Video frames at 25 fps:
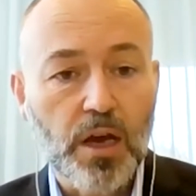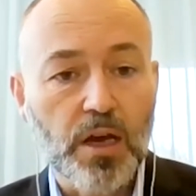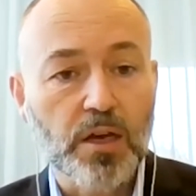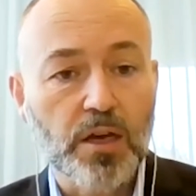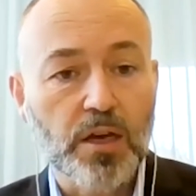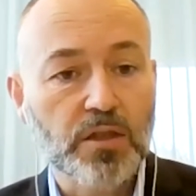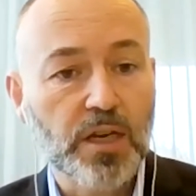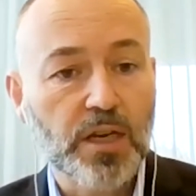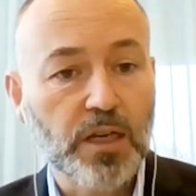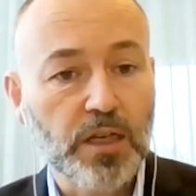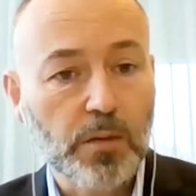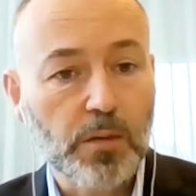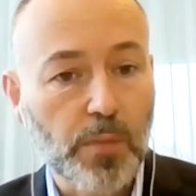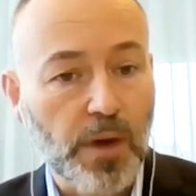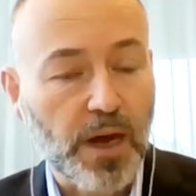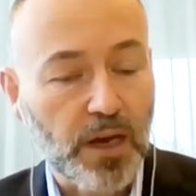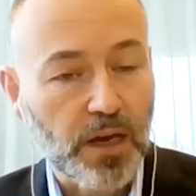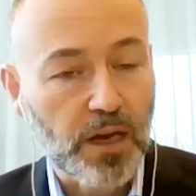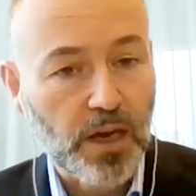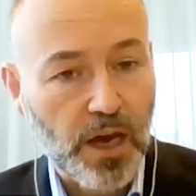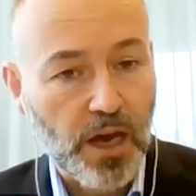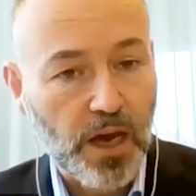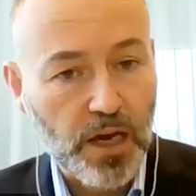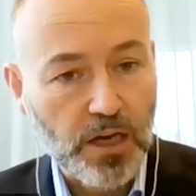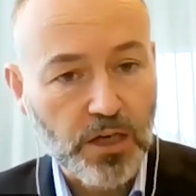central bank
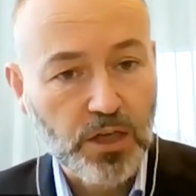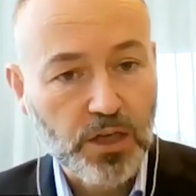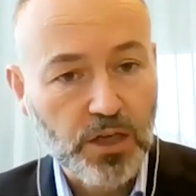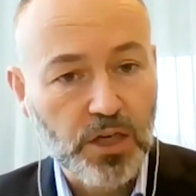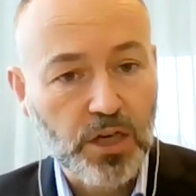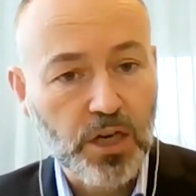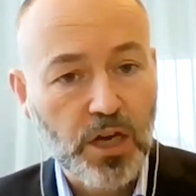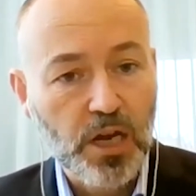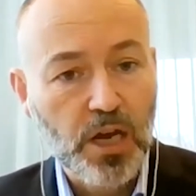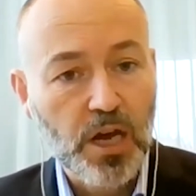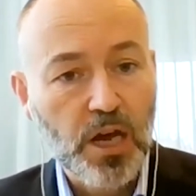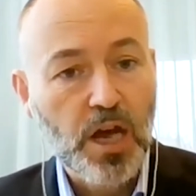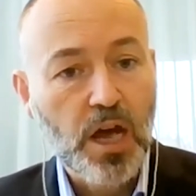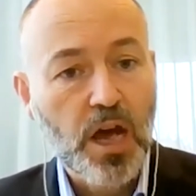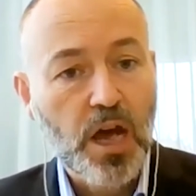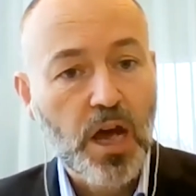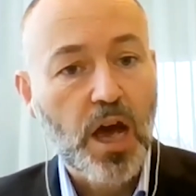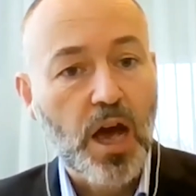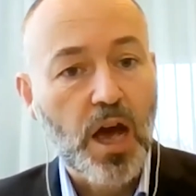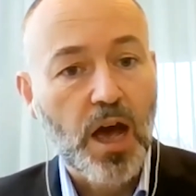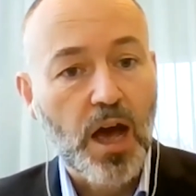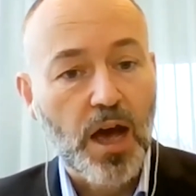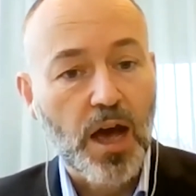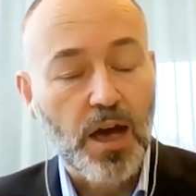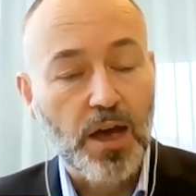cash,
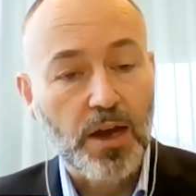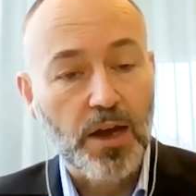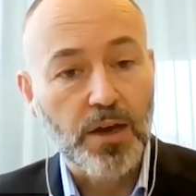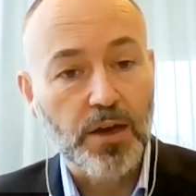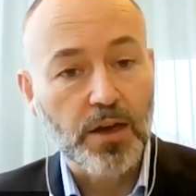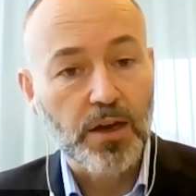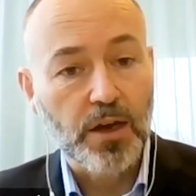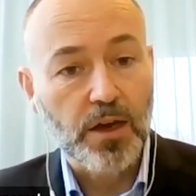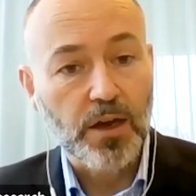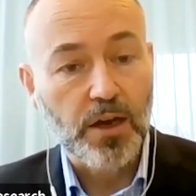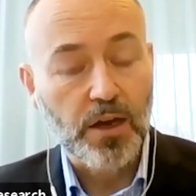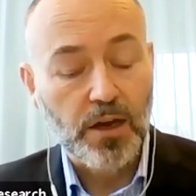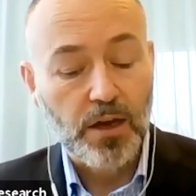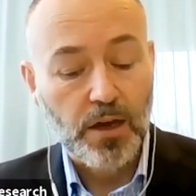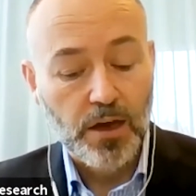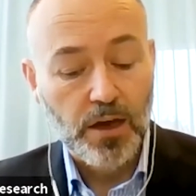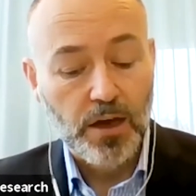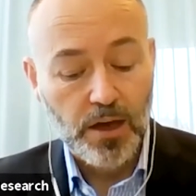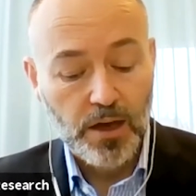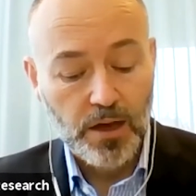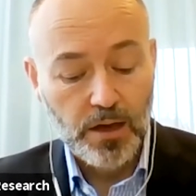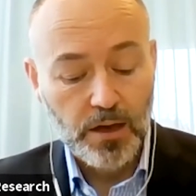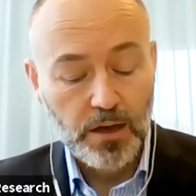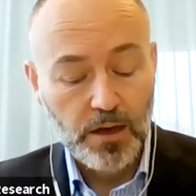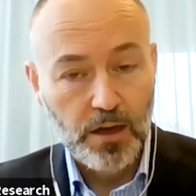and
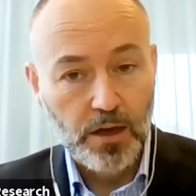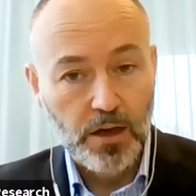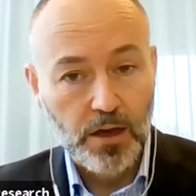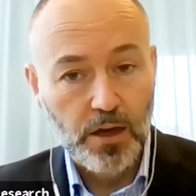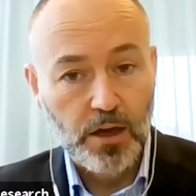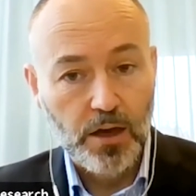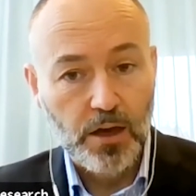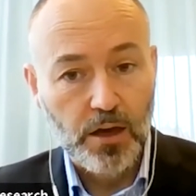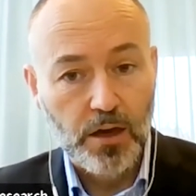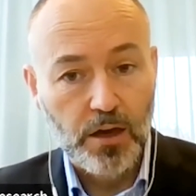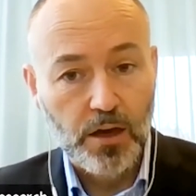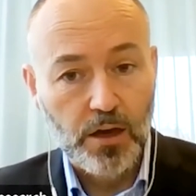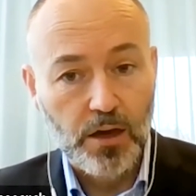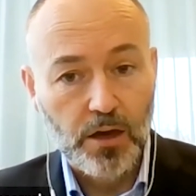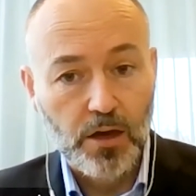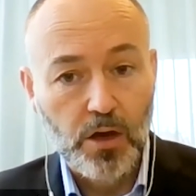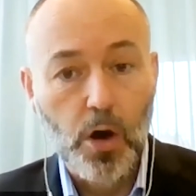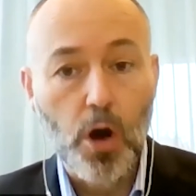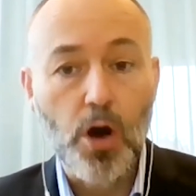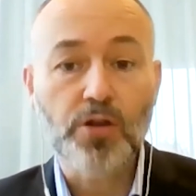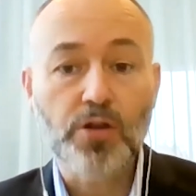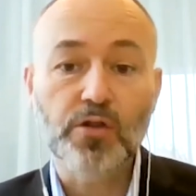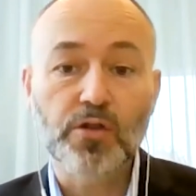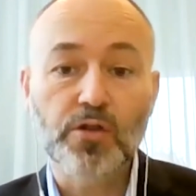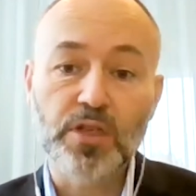
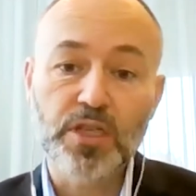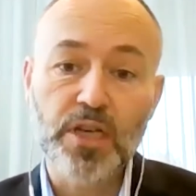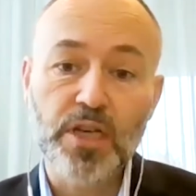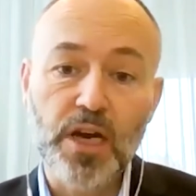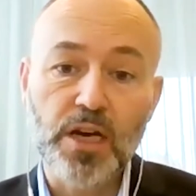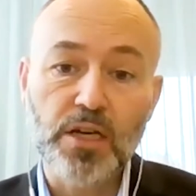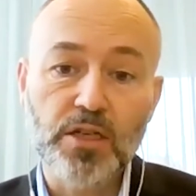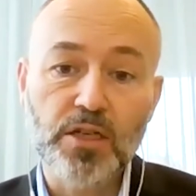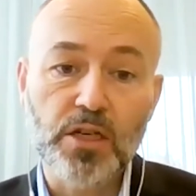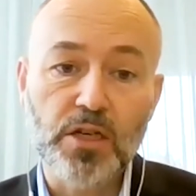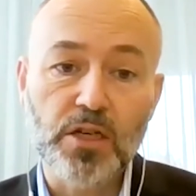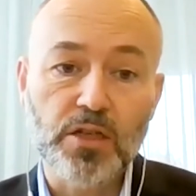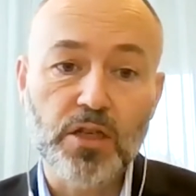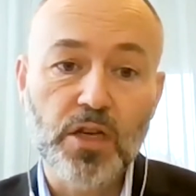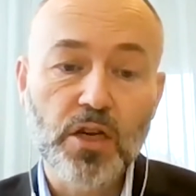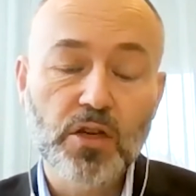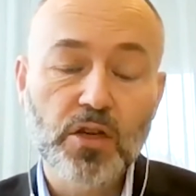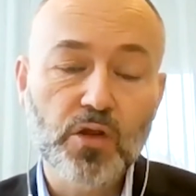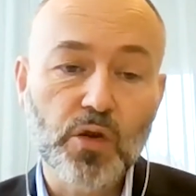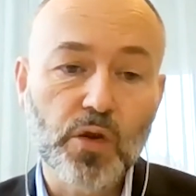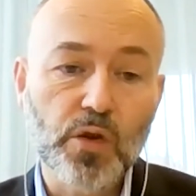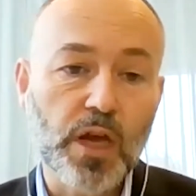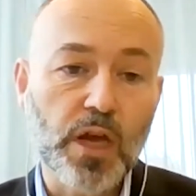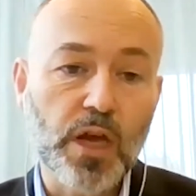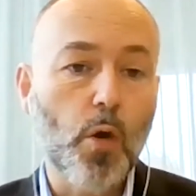card transactions,
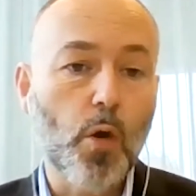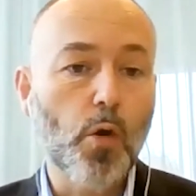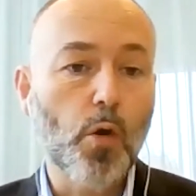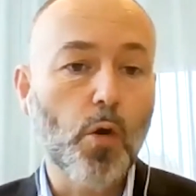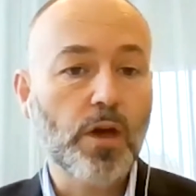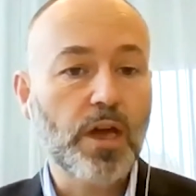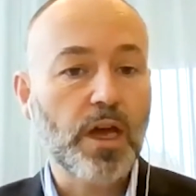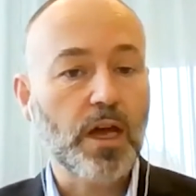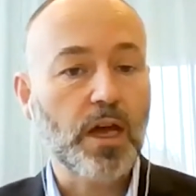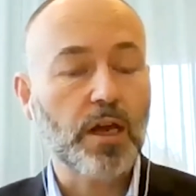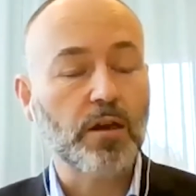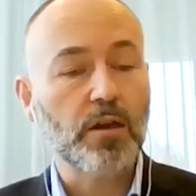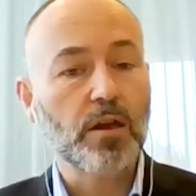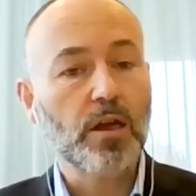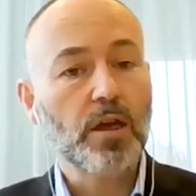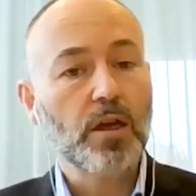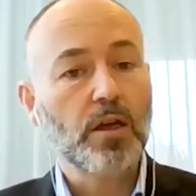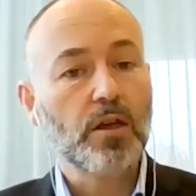so they all can